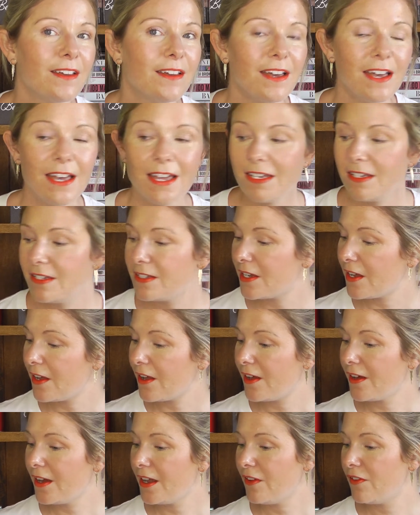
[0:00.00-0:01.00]
And
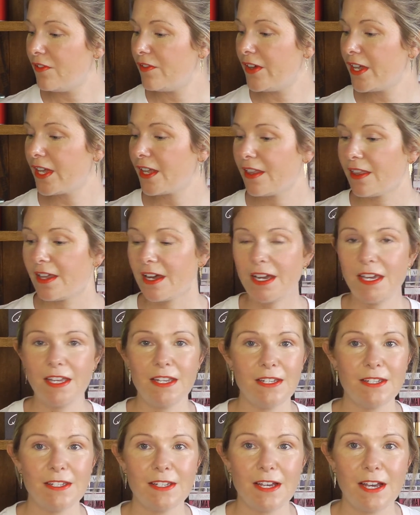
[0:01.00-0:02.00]
I think that
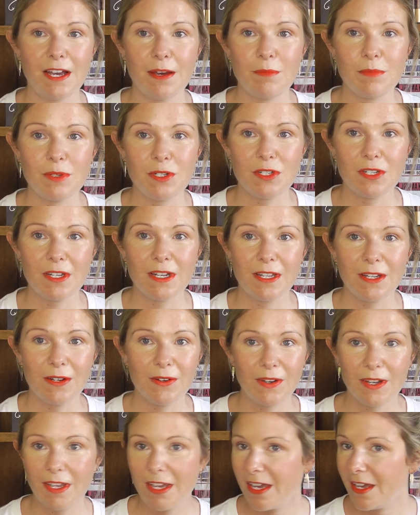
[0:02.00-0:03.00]
is
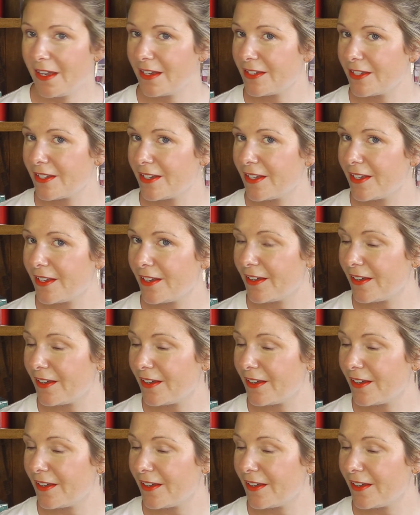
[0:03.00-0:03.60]
absolutely it.